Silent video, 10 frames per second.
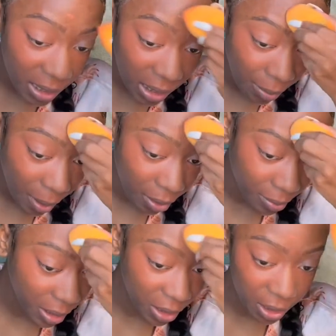think about
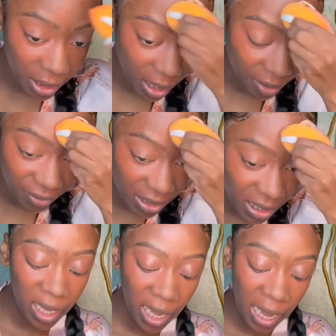him literally every day,
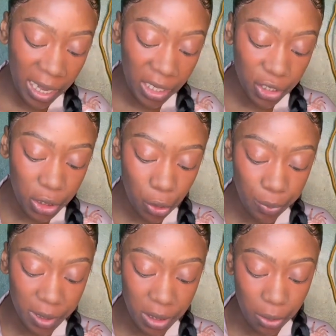and I just hope
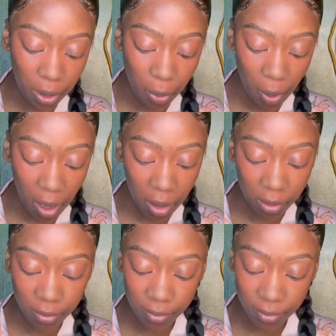he's doing
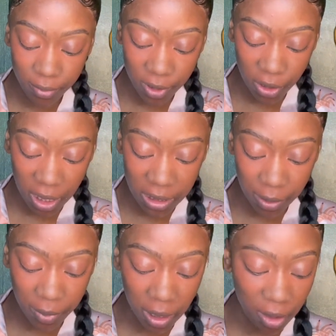well. So that's
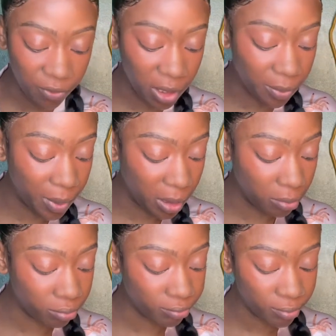something I've really
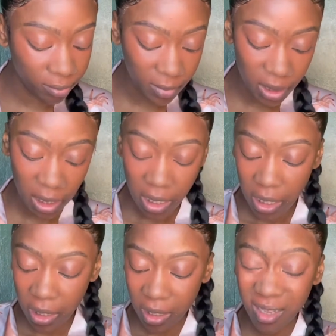been
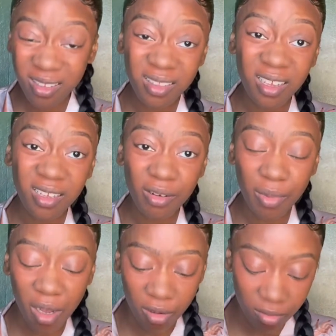kind of thinking
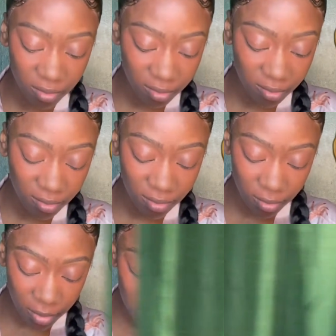about.
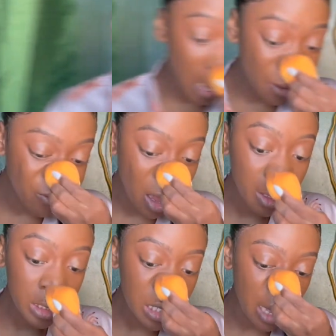I found
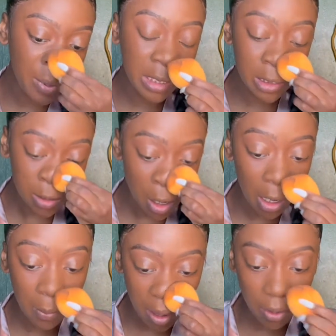a topic to talk
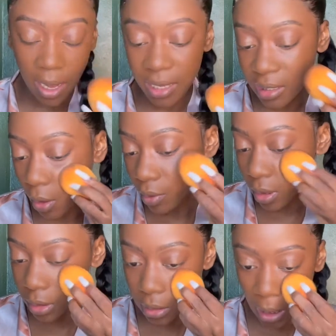about as I
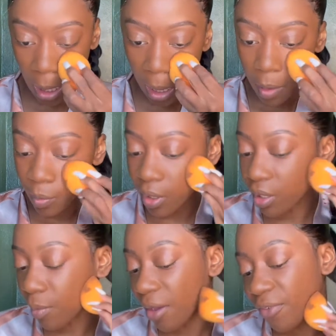was putting
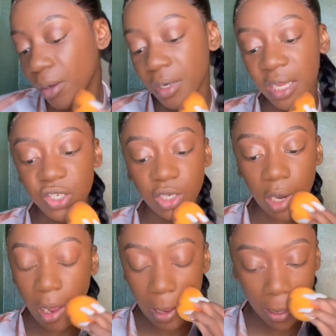my foundation
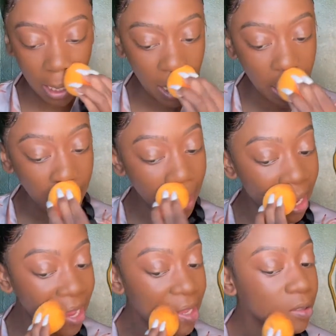on,
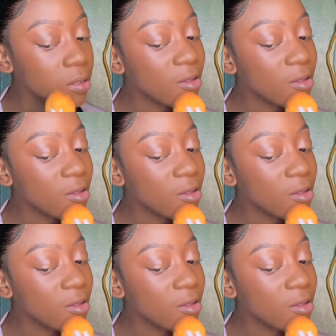and